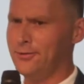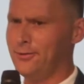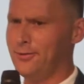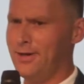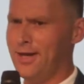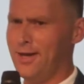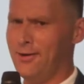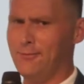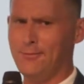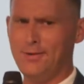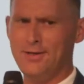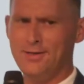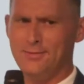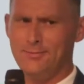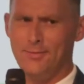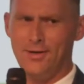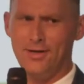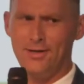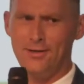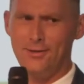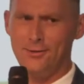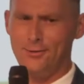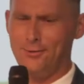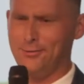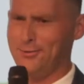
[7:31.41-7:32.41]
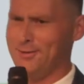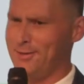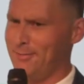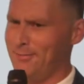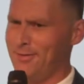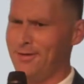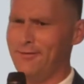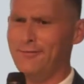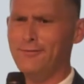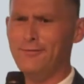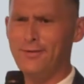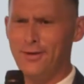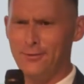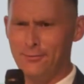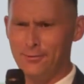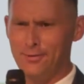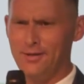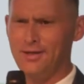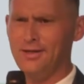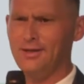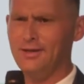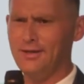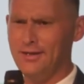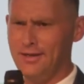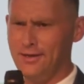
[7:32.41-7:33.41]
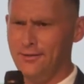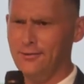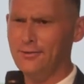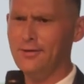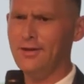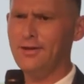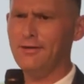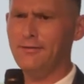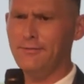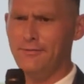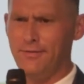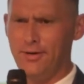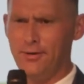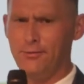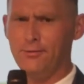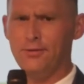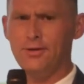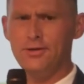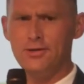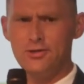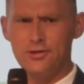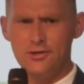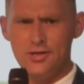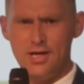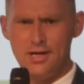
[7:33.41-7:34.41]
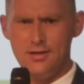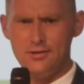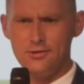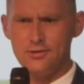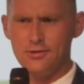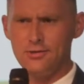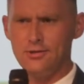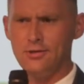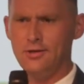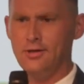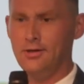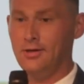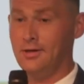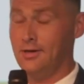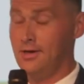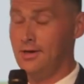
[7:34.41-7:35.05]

You can't raise money to do something federally illegal on a federal exchange.